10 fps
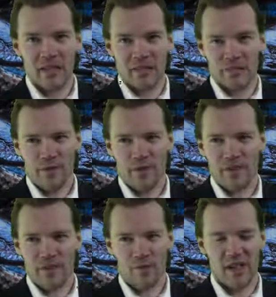
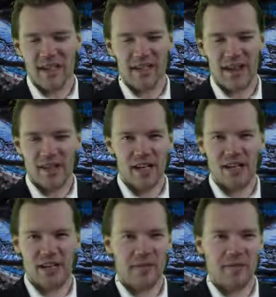first
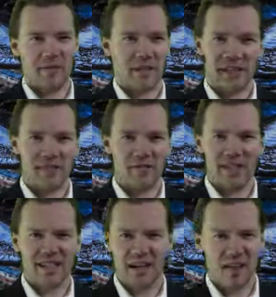reincarnation, second
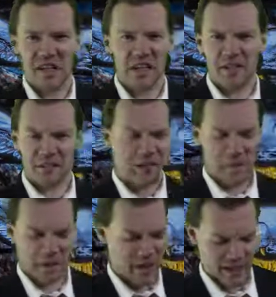reincarnation or
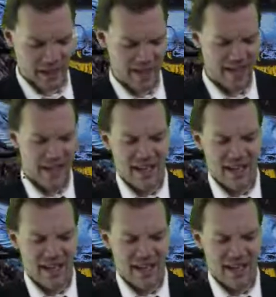something like that.